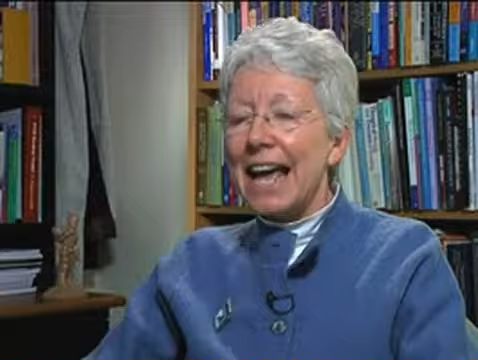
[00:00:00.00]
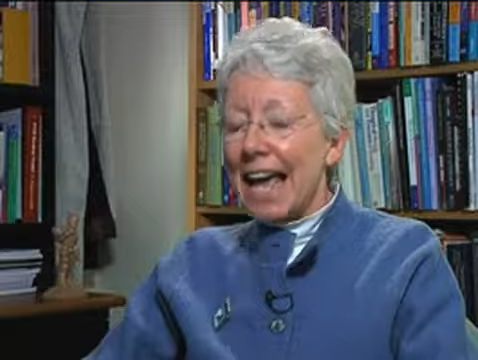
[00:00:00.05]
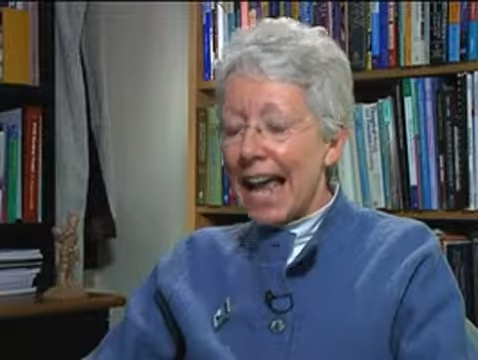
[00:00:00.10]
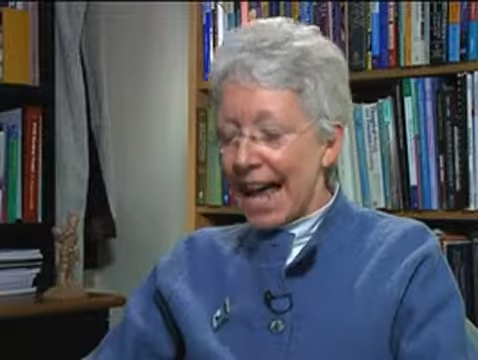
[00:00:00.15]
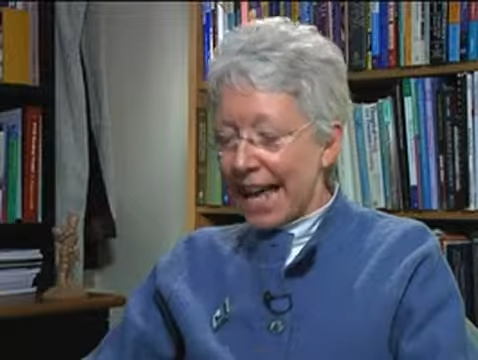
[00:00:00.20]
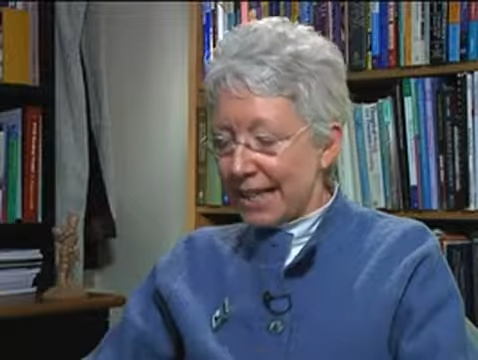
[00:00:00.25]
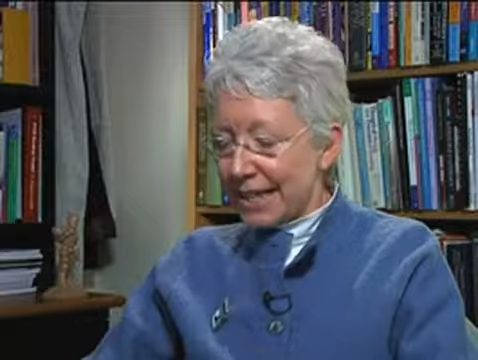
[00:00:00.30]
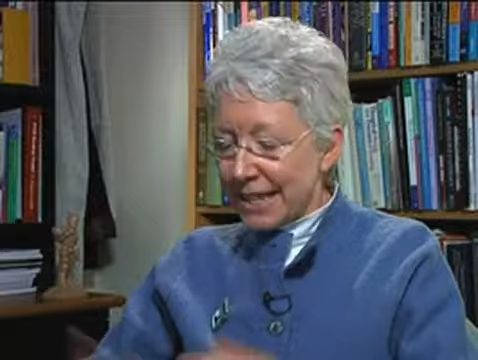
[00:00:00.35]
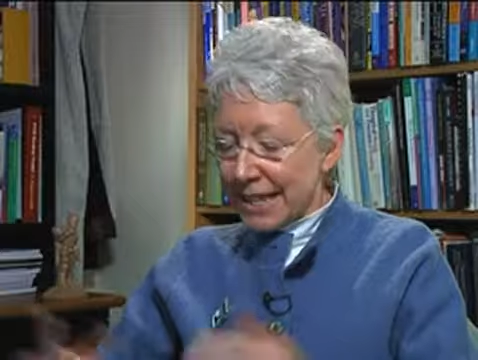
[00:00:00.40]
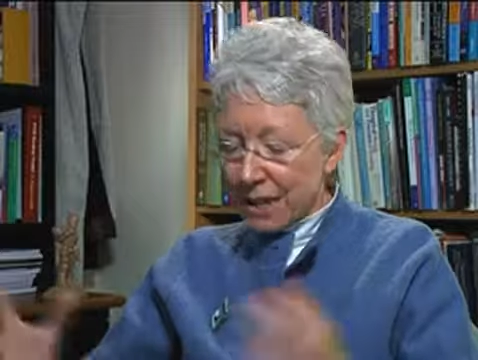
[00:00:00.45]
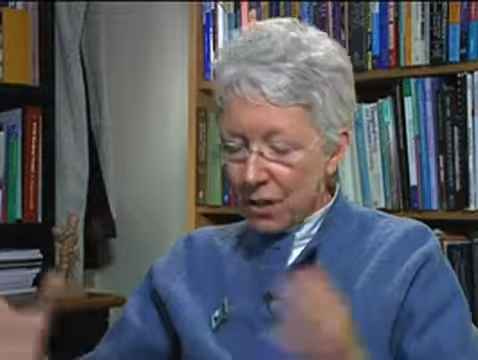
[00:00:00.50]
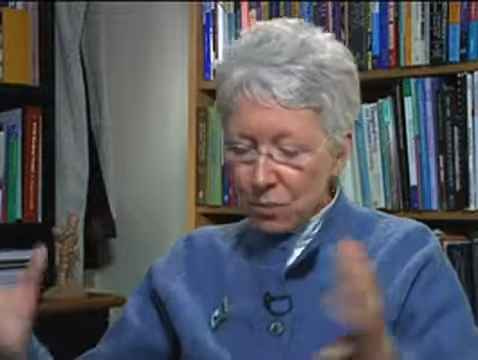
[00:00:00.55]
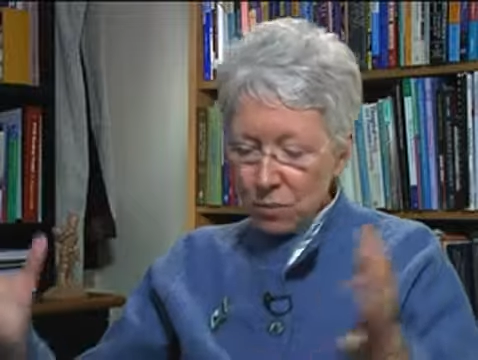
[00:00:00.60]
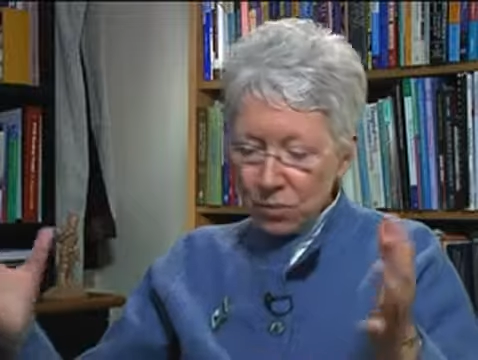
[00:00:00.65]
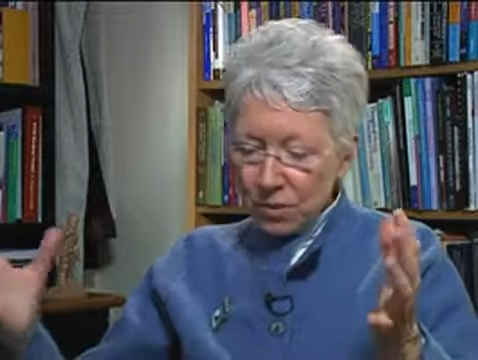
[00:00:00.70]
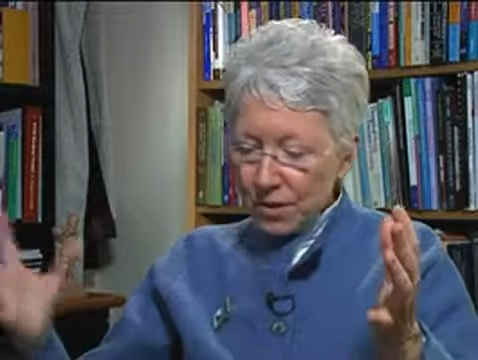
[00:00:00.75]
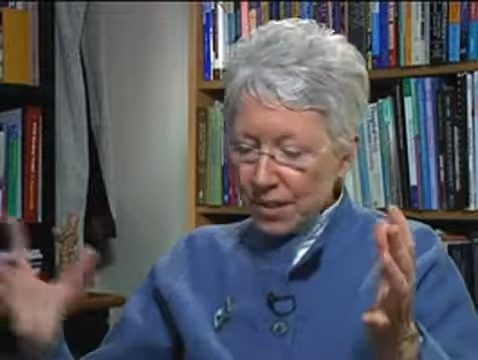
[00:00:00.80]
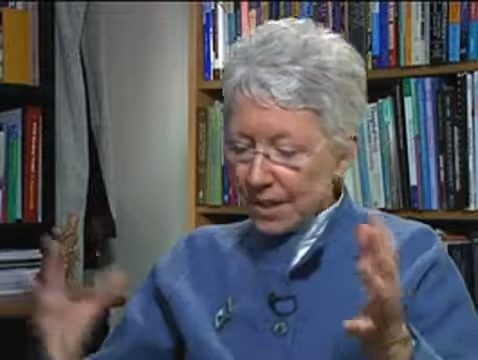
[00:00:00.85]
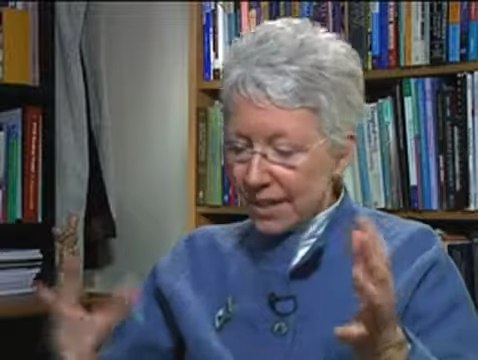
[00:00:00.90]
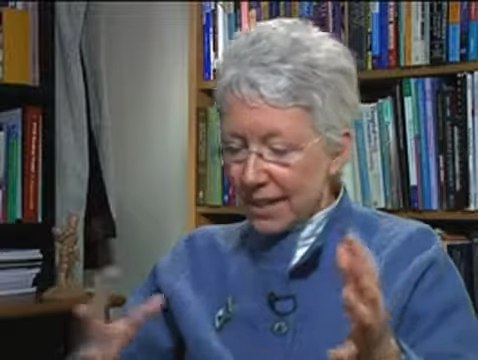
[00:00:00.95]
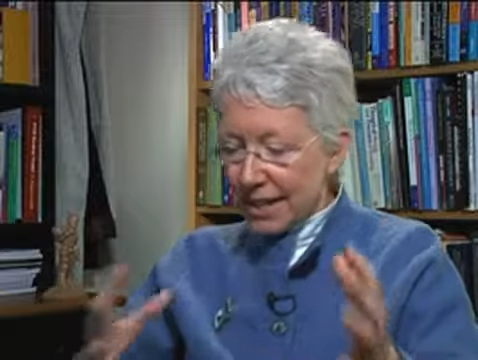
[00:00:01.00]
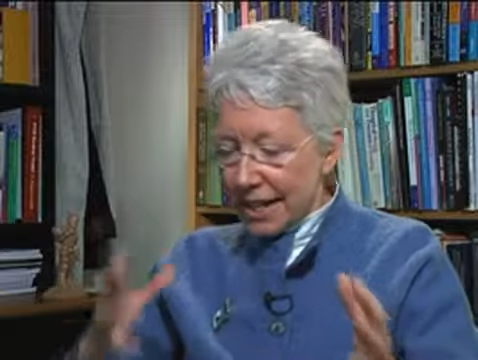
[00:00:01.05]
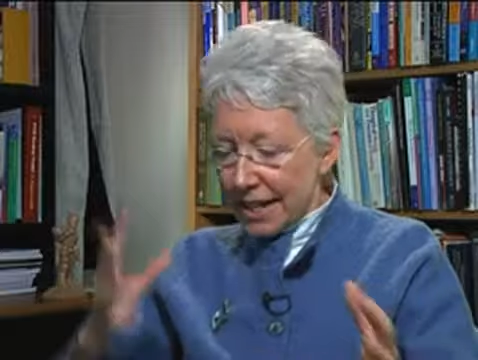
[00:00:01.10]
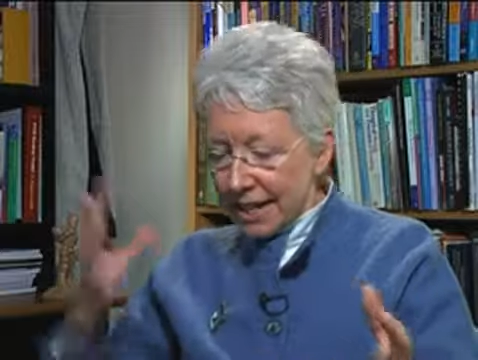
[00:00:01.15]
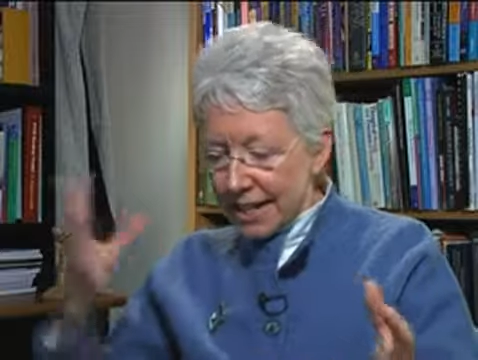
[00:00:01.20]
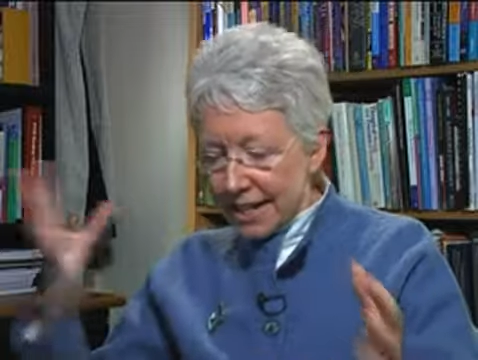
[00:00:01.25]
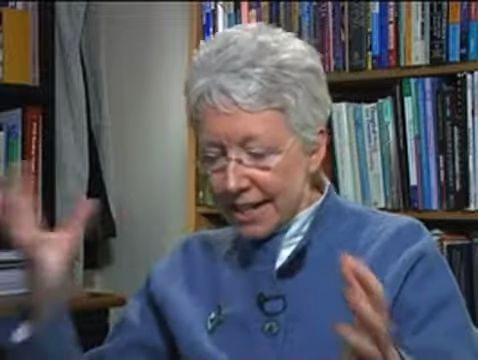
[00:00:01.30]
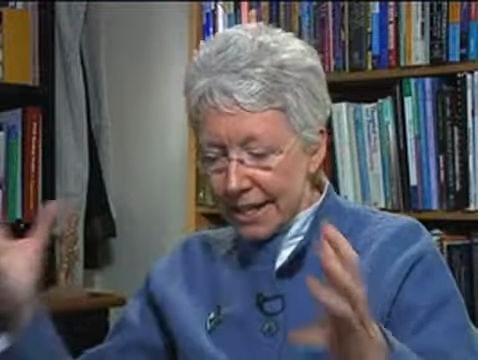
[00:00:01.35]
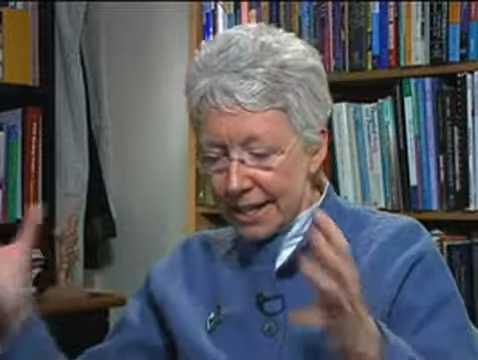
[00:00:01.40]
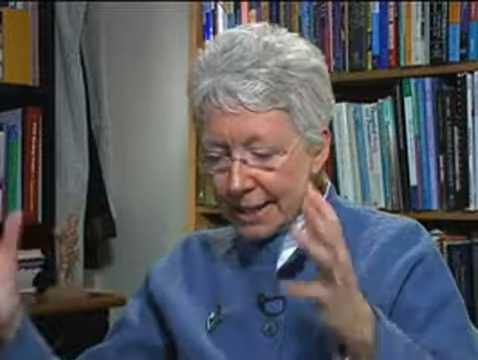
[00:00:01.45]
And they're words like
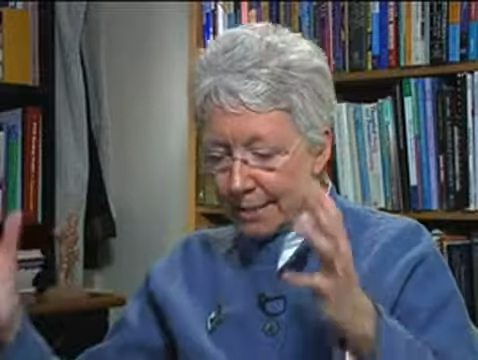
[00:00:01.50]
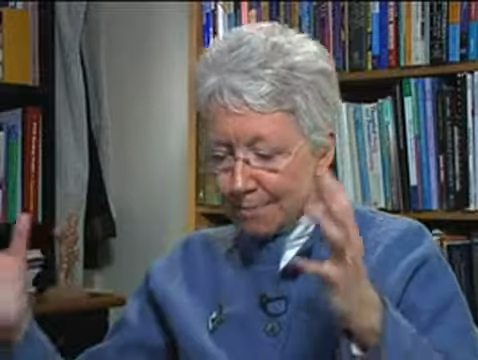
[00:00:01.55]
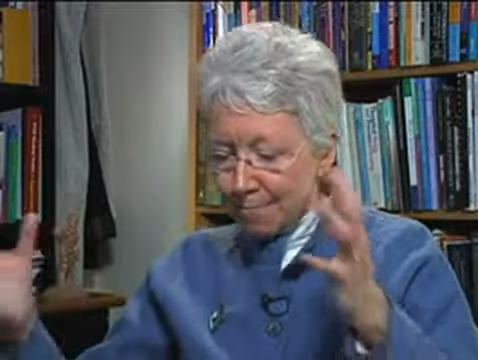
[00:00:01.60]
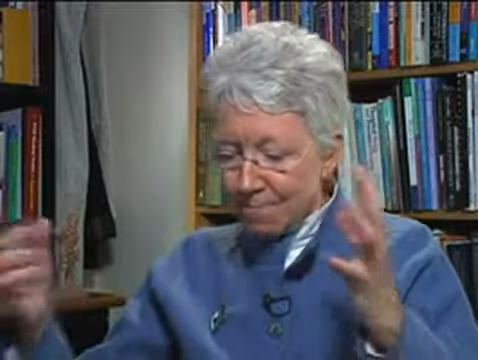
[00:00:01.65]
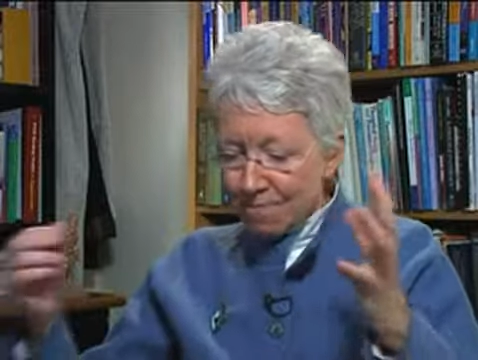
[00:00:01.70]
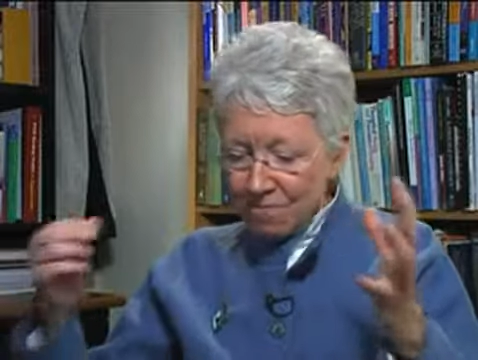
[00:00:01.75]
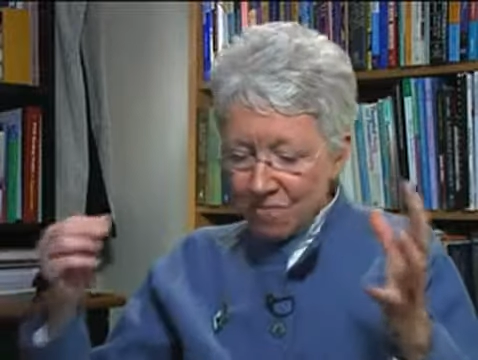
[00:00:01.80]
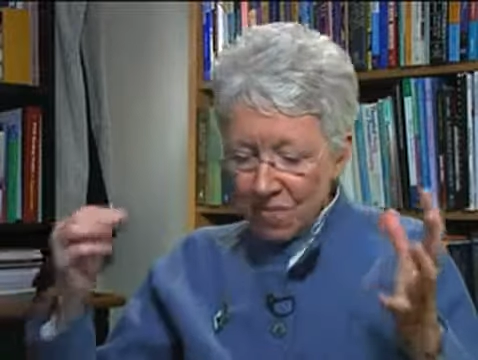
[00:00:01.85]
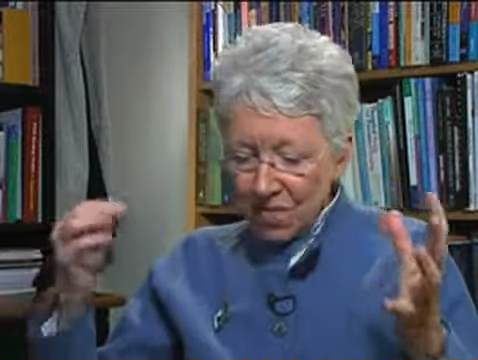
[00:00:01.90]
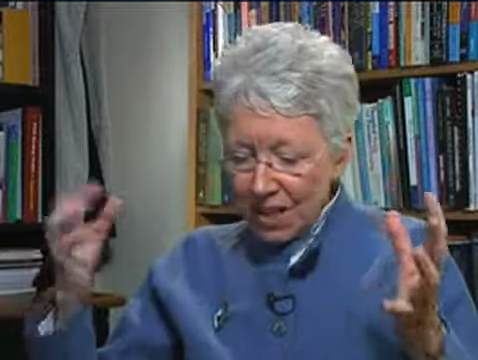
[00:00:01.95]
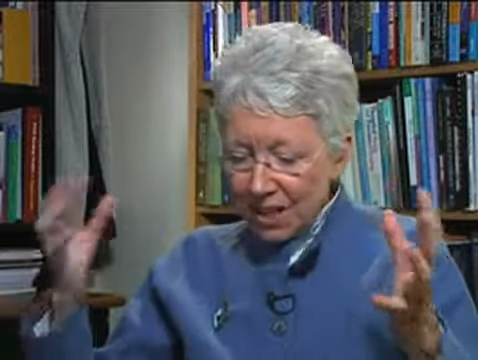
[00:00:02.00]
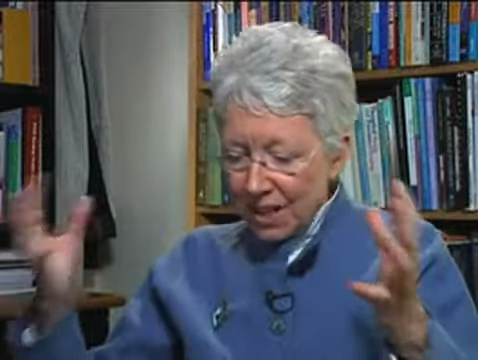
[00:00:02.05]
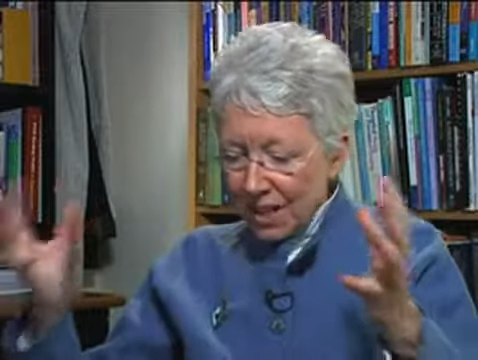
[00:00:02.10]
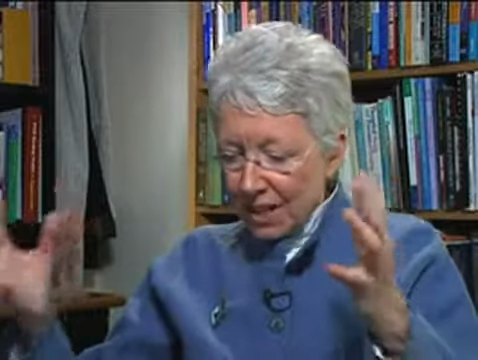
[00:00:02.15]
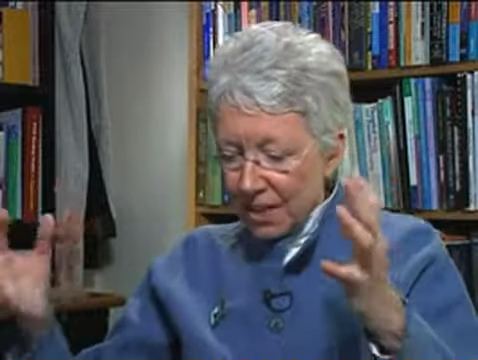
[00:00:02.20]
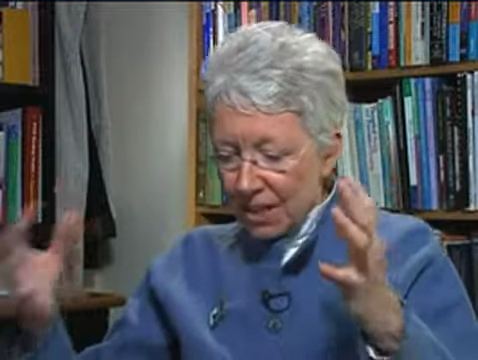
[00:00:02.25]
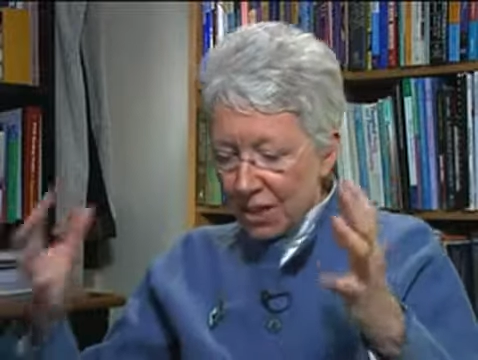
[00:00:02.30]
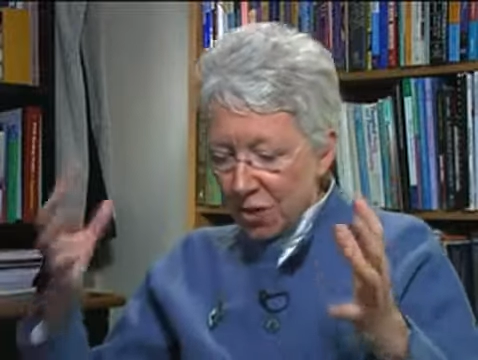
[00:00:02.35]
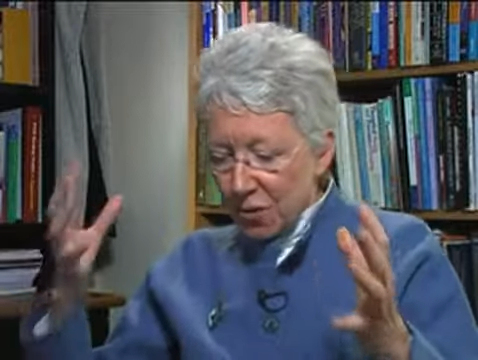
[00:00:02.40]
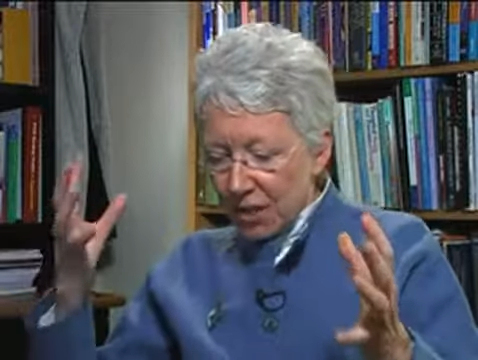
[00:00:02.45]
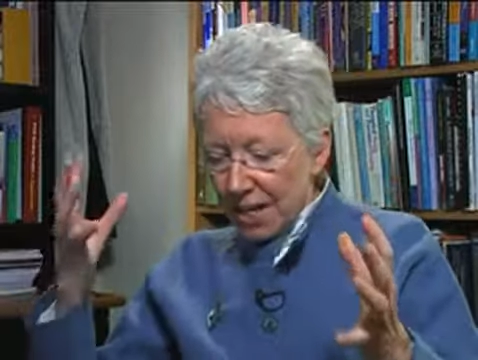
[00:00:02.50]
you know,